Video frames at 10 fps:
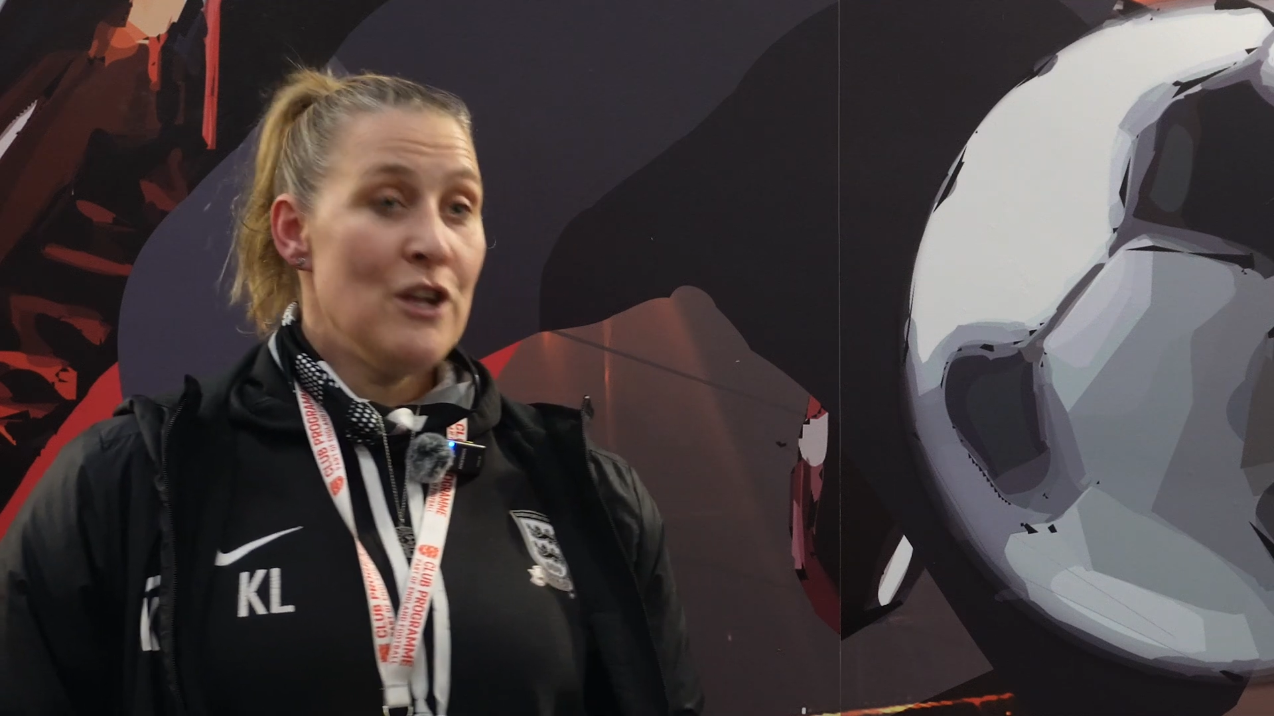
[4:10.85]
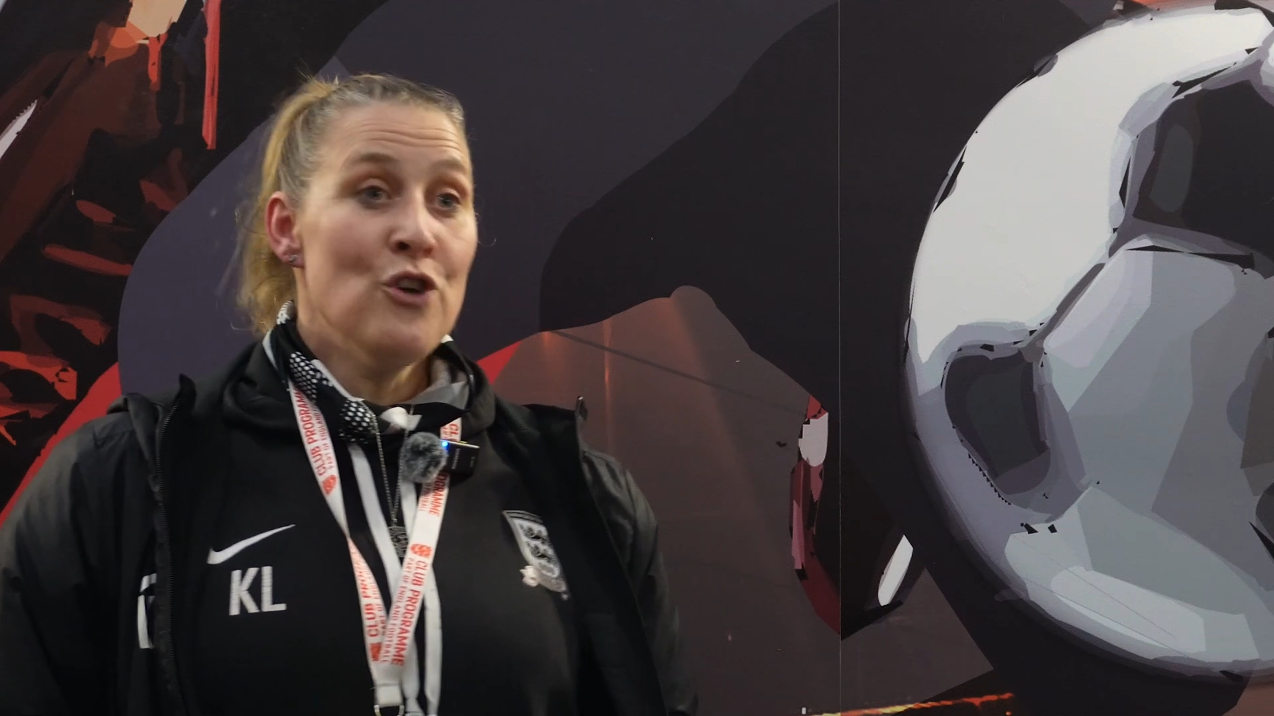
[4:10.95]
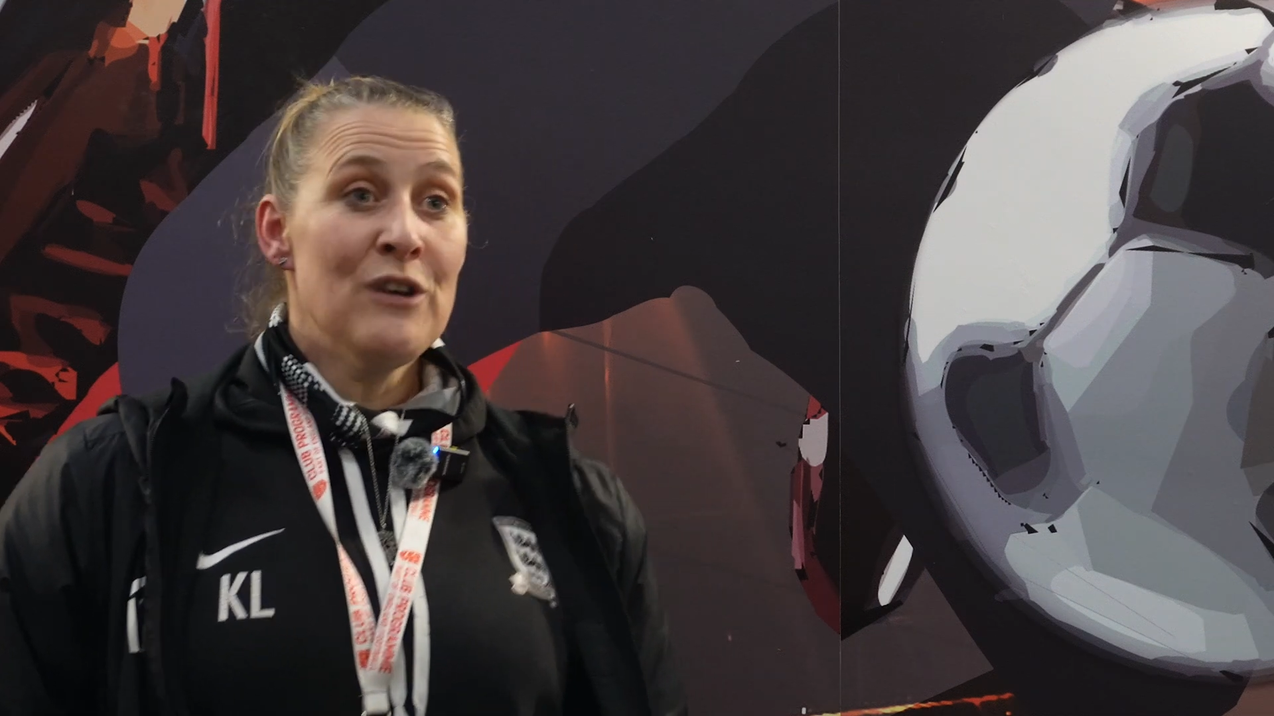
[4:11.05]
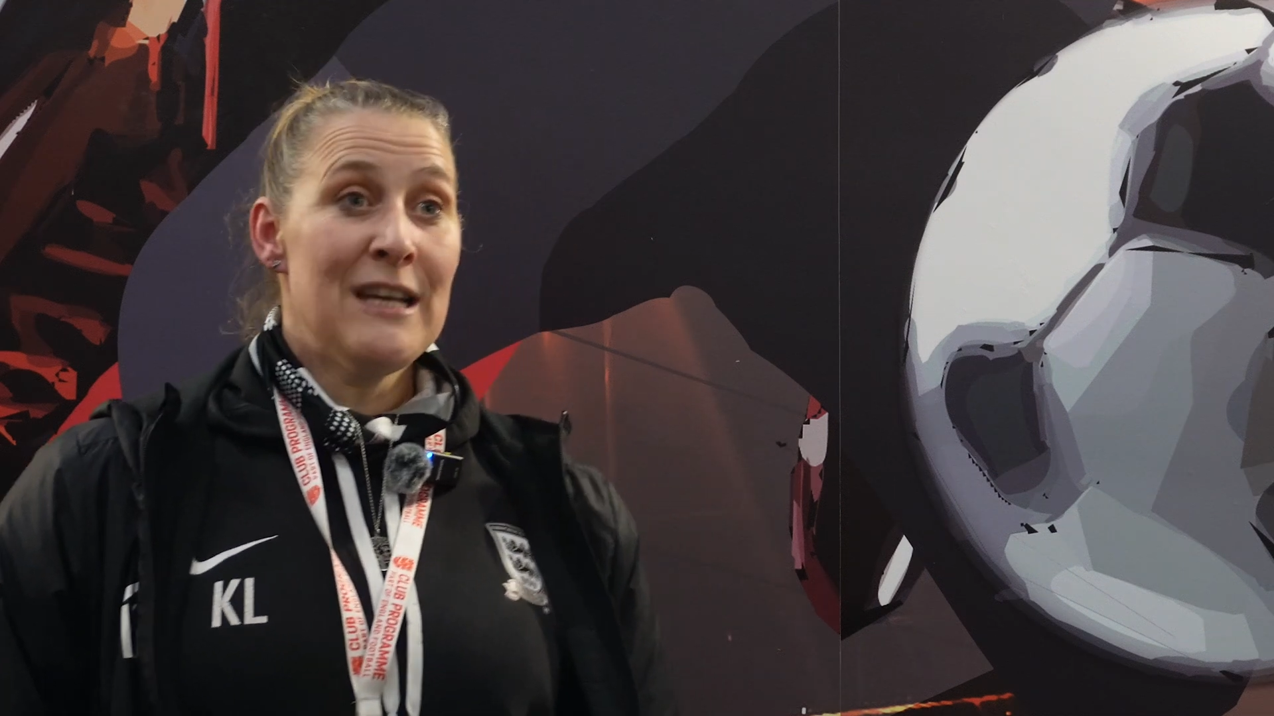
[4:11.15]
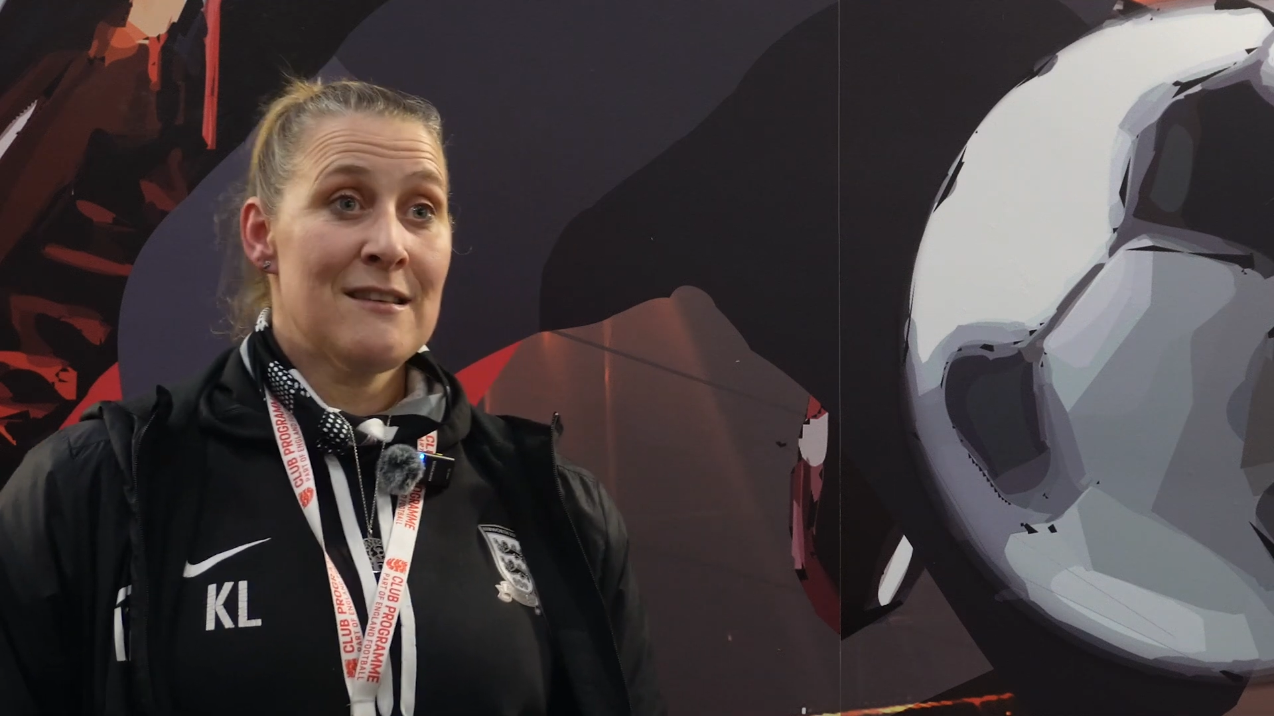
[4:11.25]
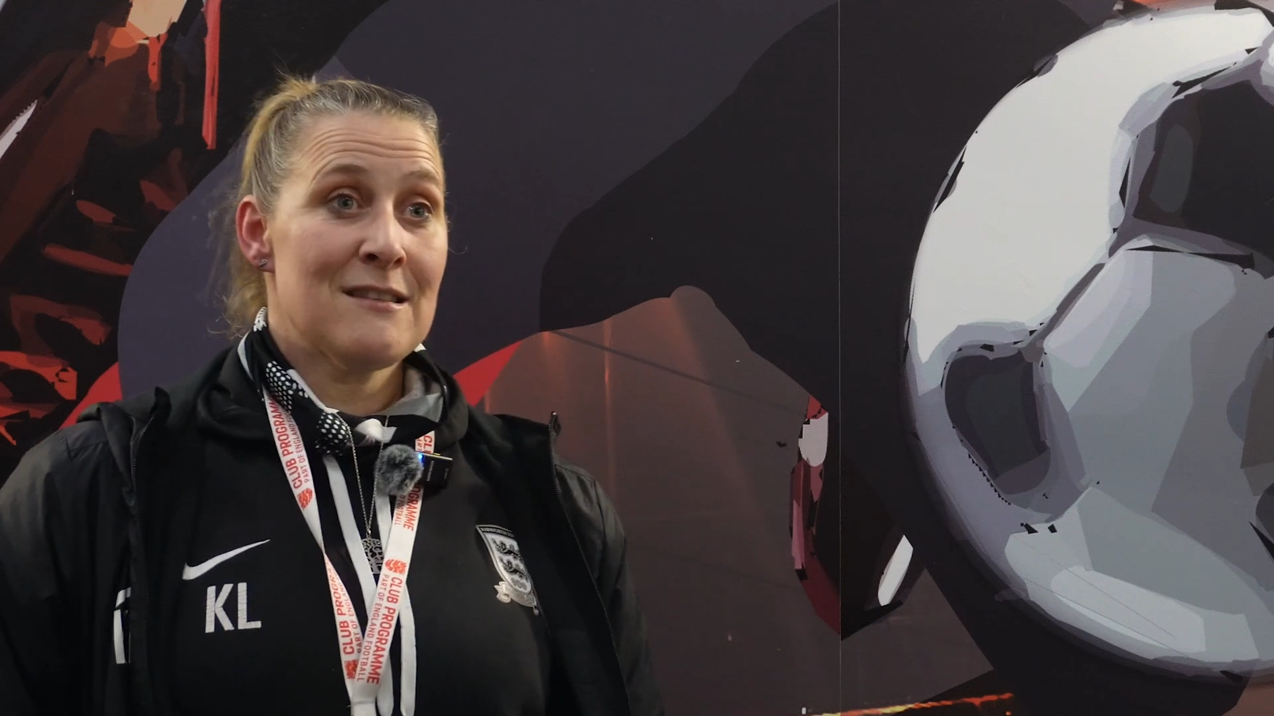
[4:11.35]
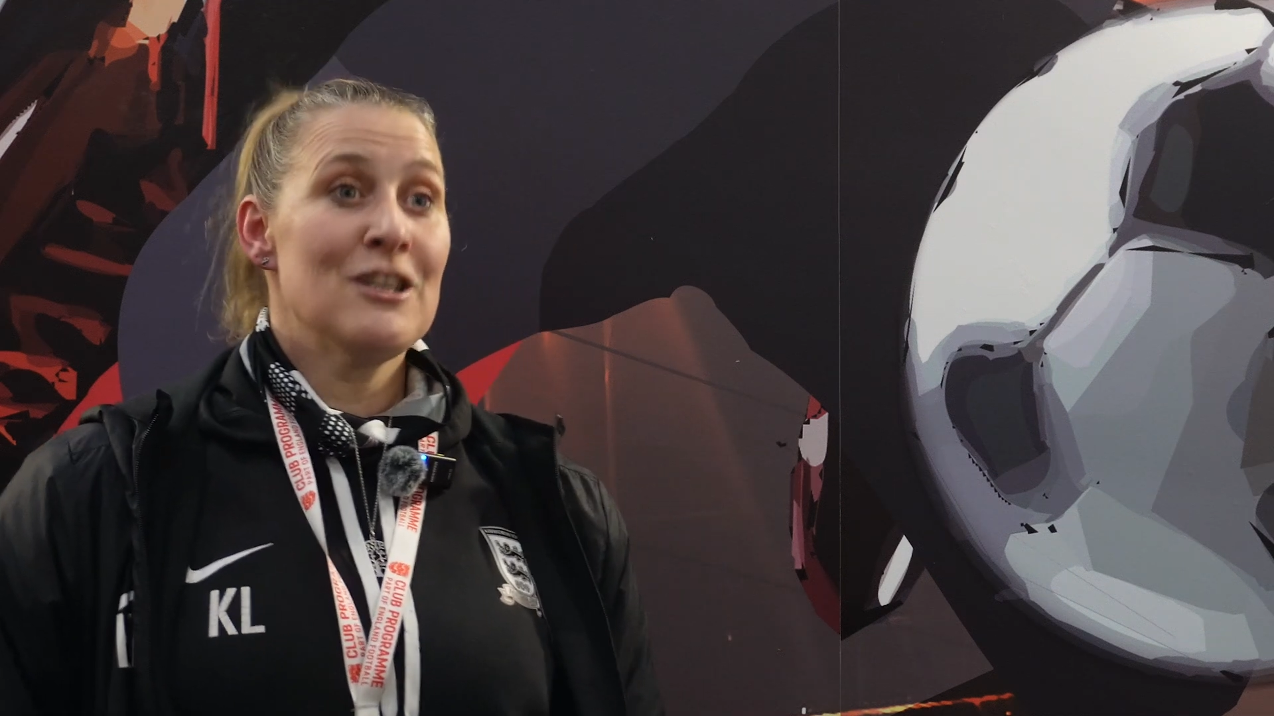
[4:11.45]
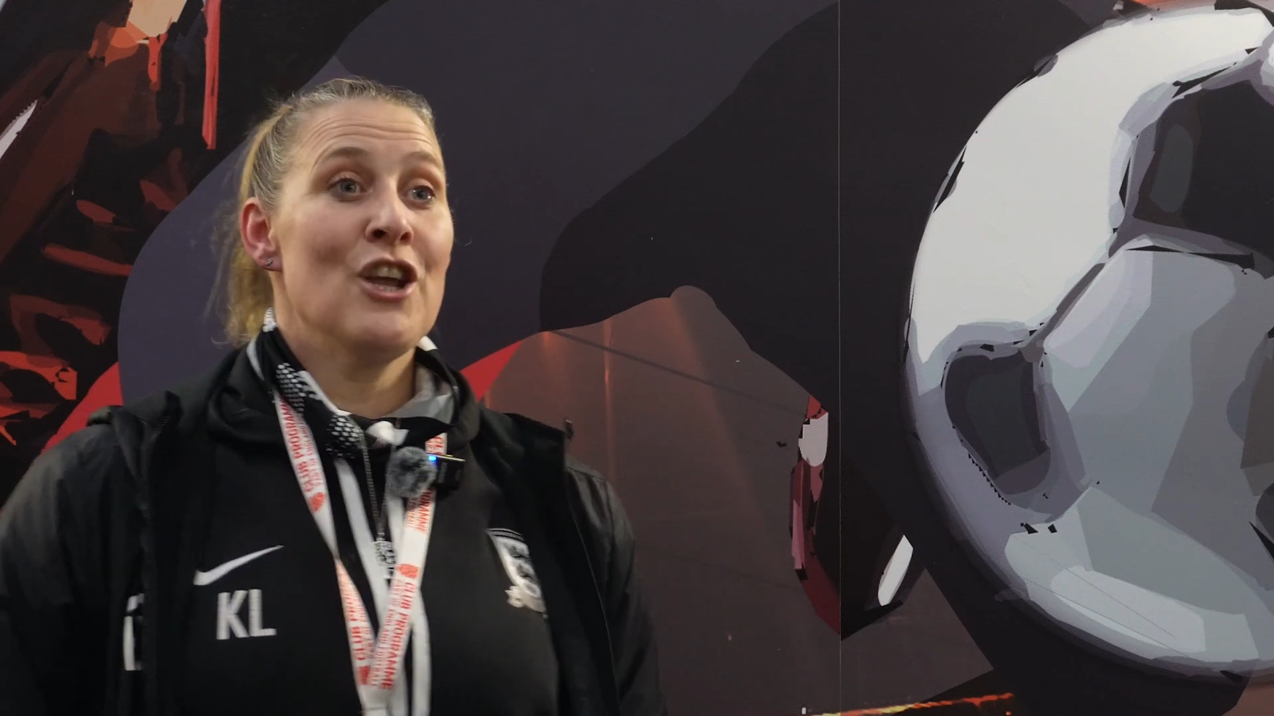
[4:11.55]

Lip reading: youngest